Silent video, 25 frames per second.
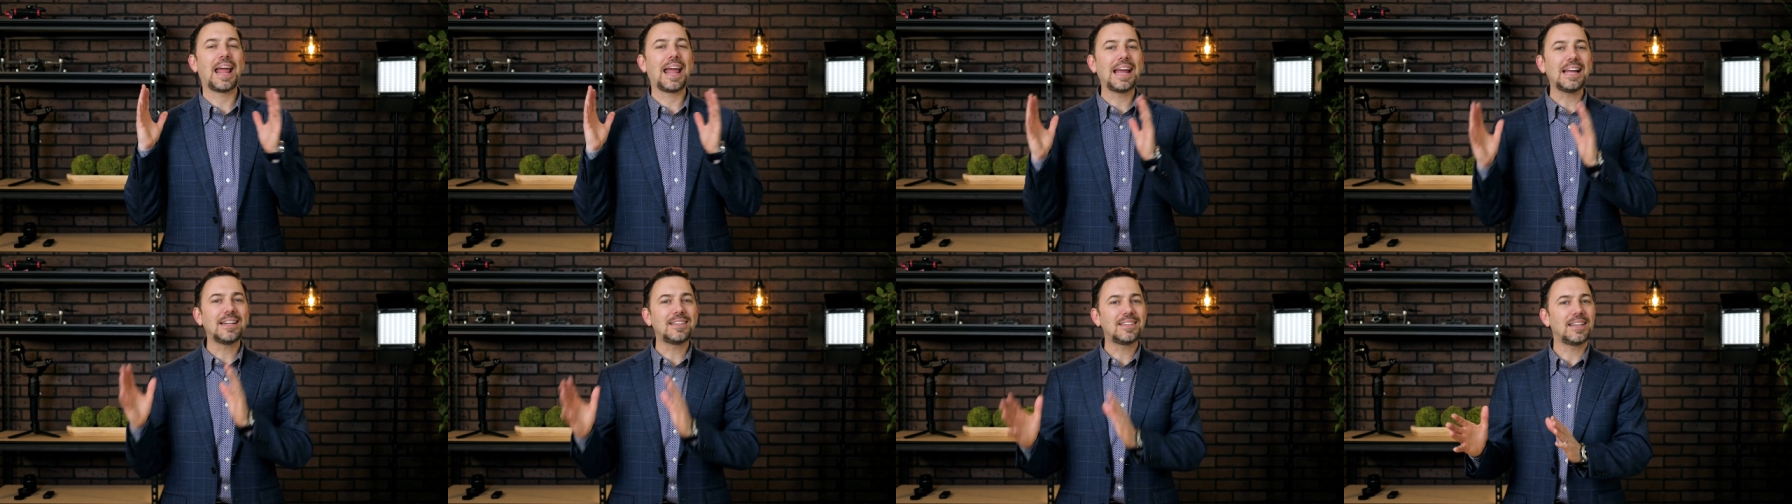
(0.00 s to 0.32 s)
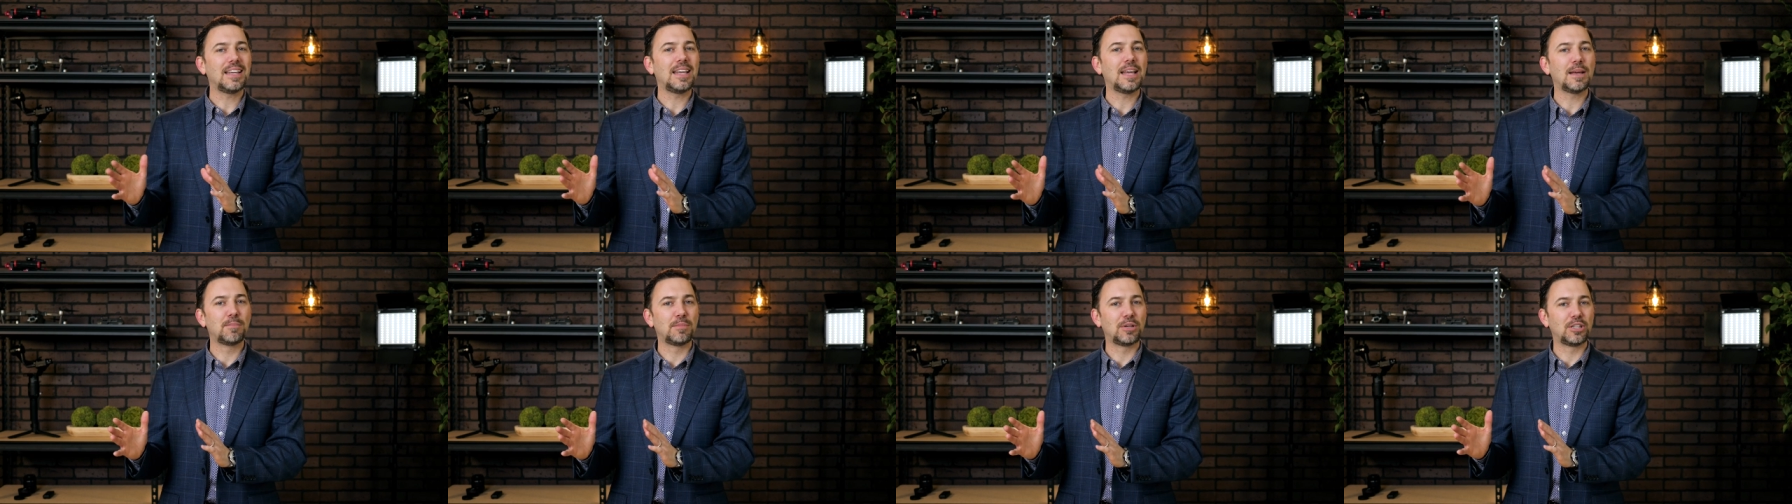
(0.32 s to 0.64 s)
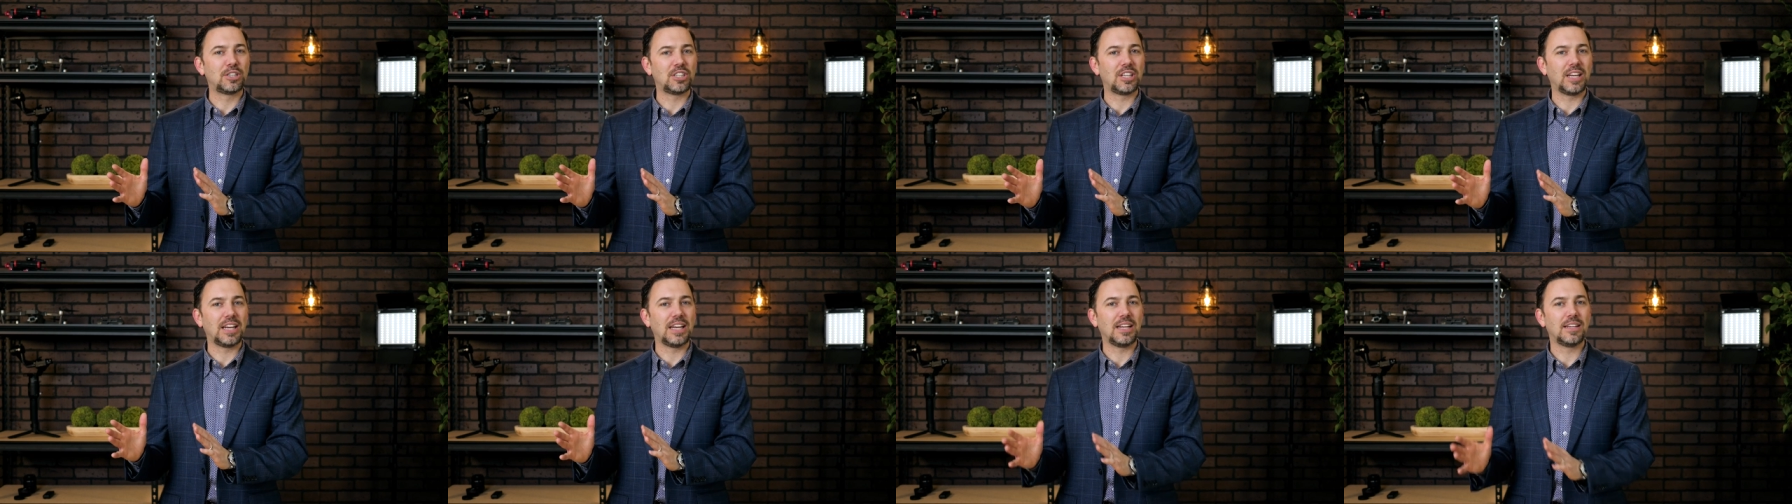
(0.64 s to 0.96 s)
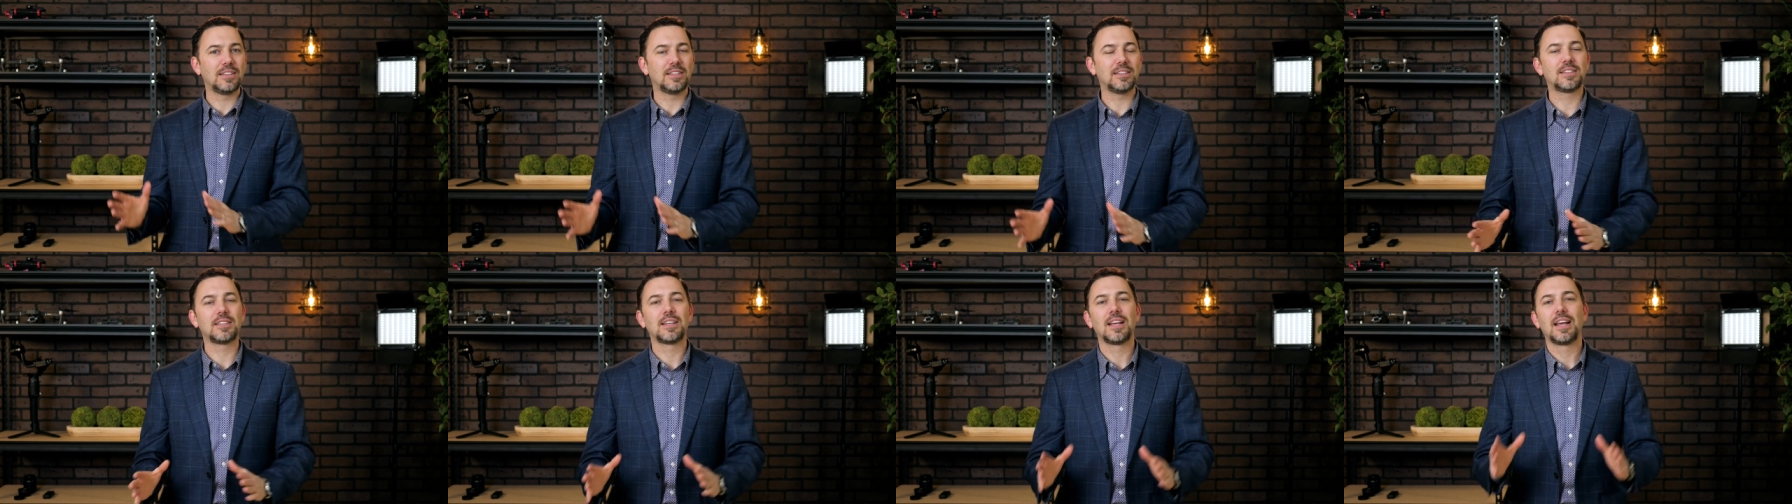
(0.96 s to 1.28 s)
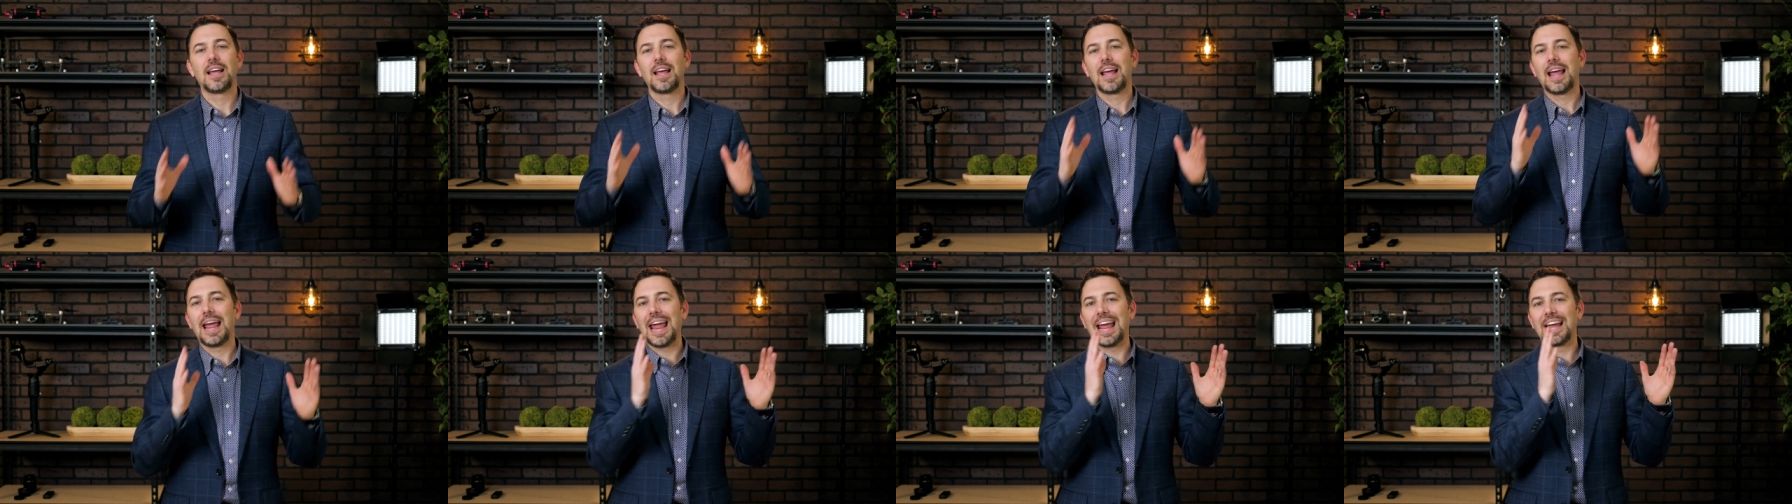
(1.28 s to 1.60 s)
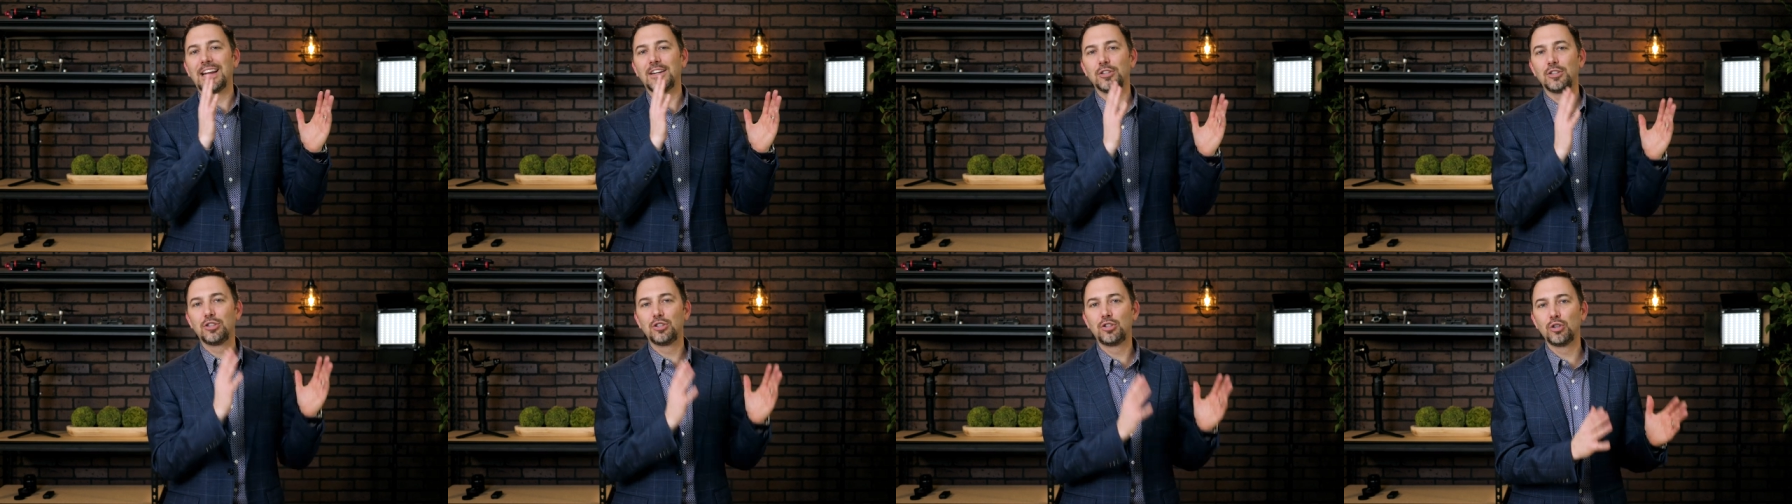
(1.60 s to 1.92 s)
ATM machines
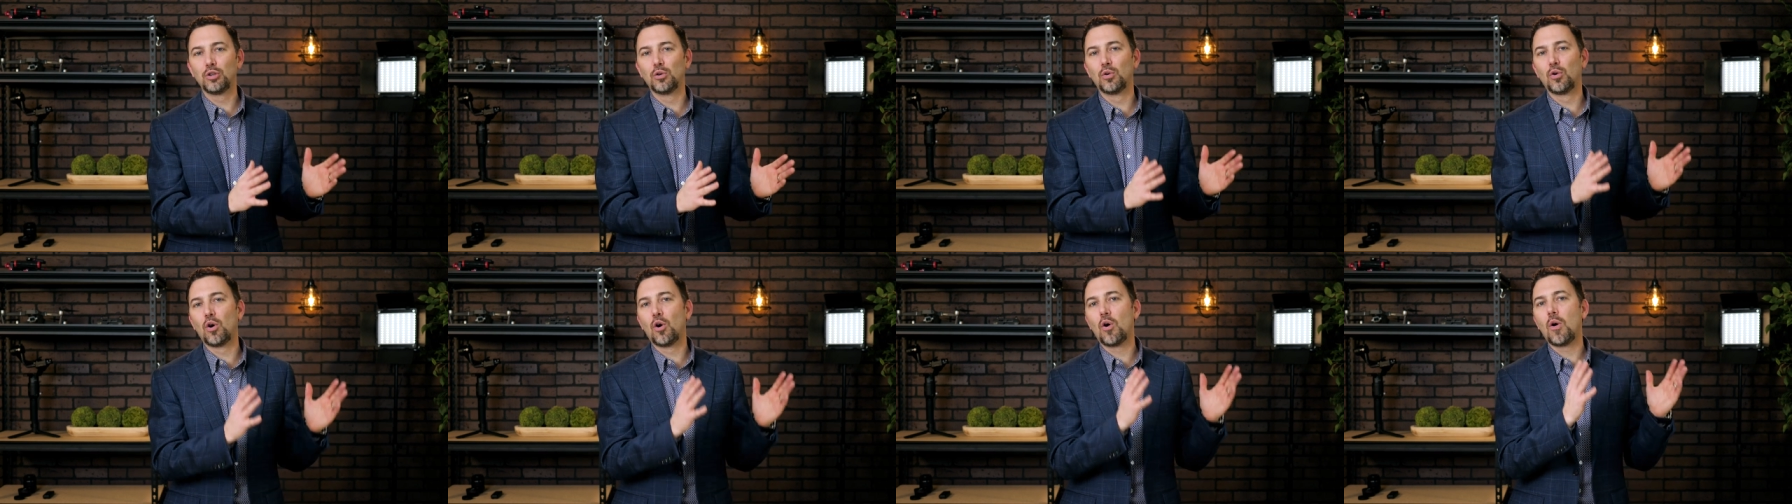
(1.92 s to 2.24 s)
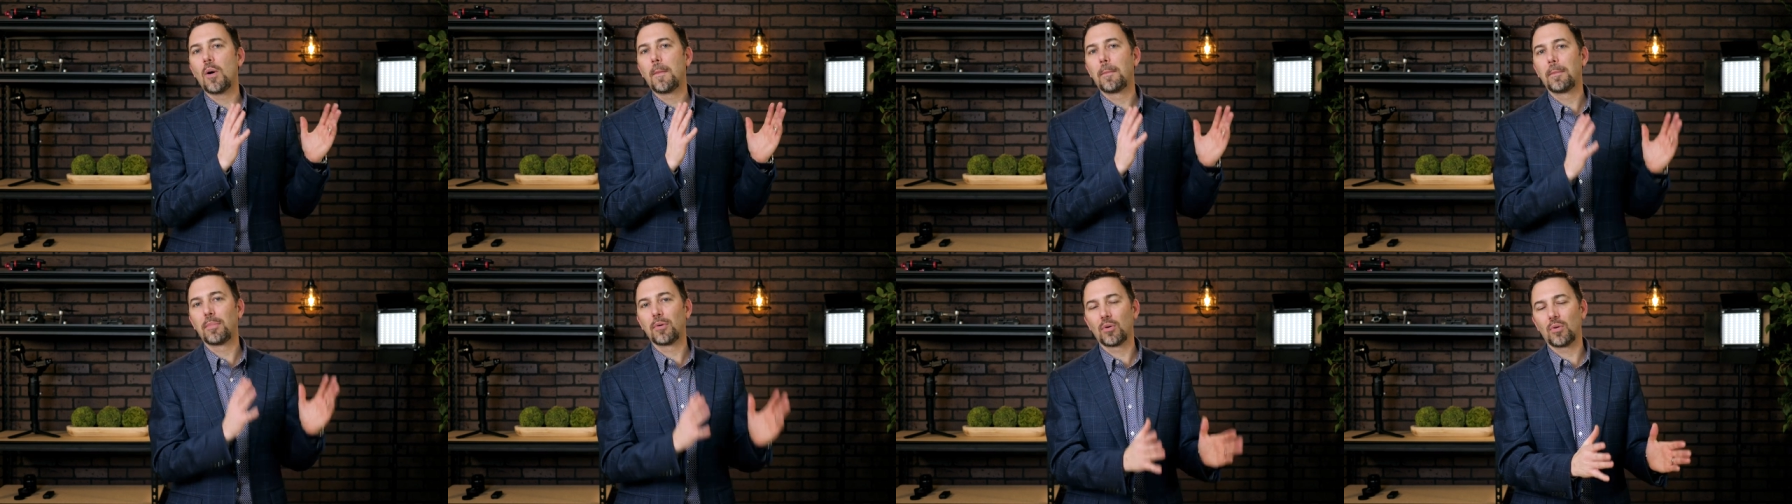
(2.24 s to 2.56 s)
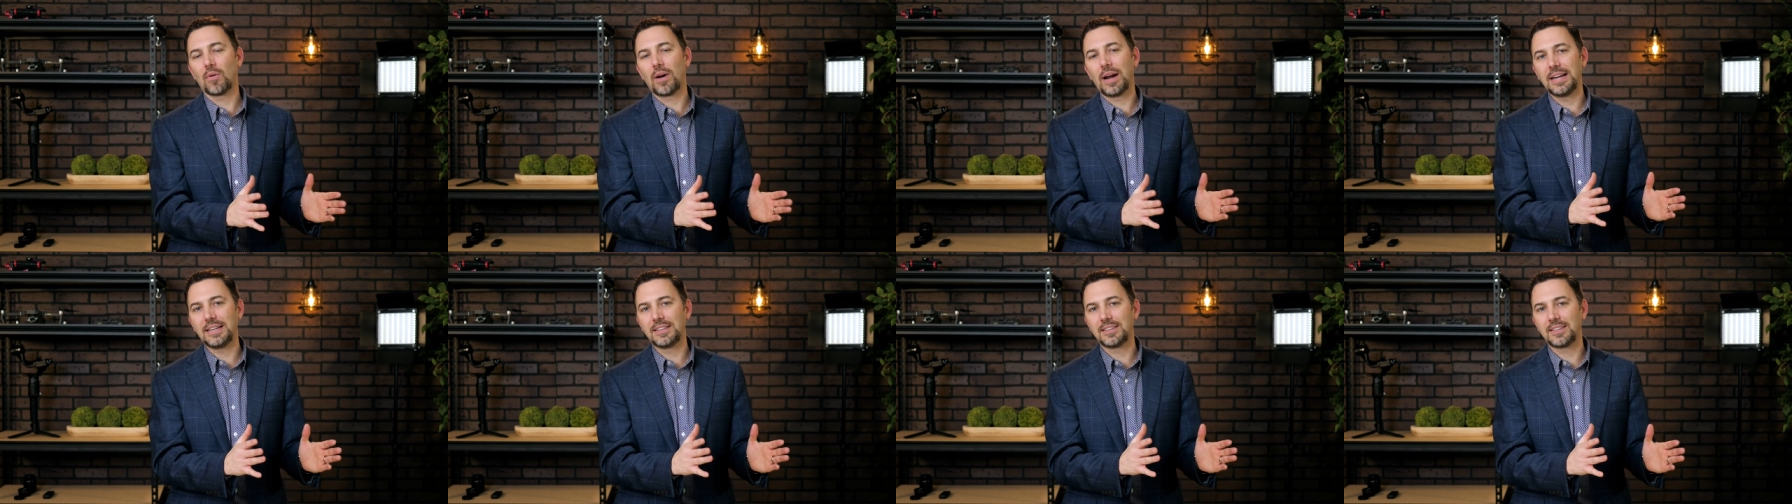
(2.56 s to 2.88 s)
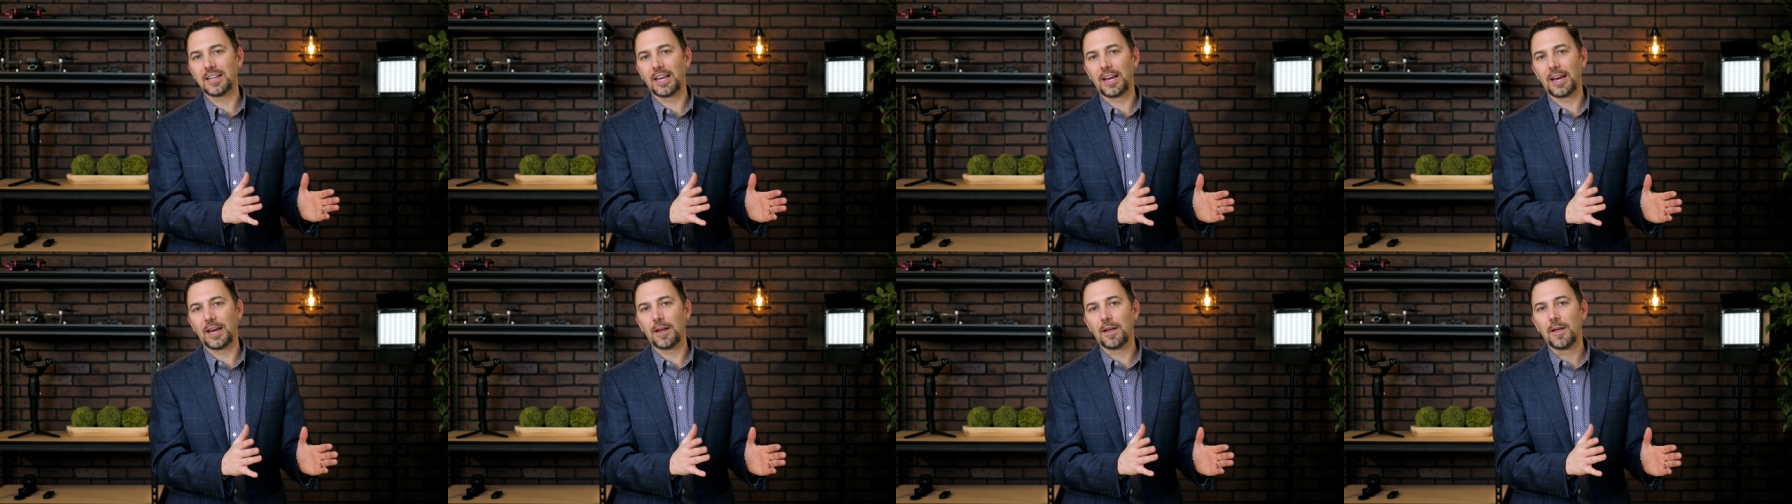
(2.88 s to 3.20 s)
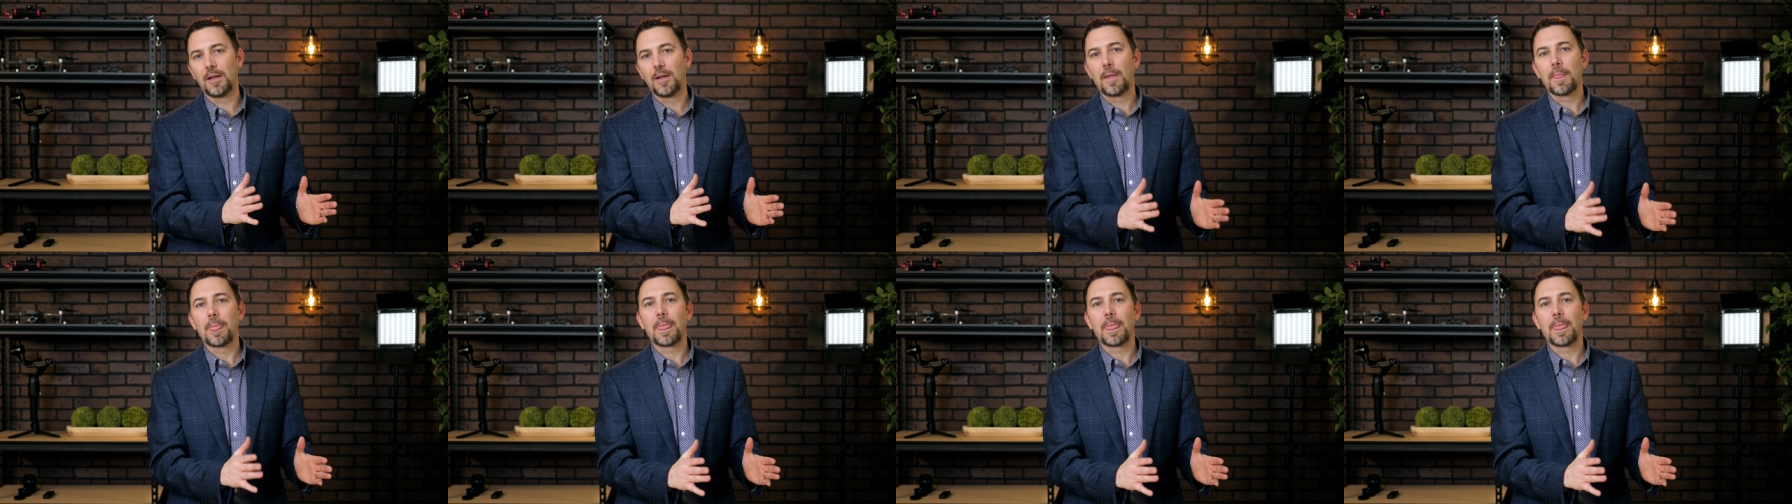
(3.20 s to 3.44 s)
and dual pricing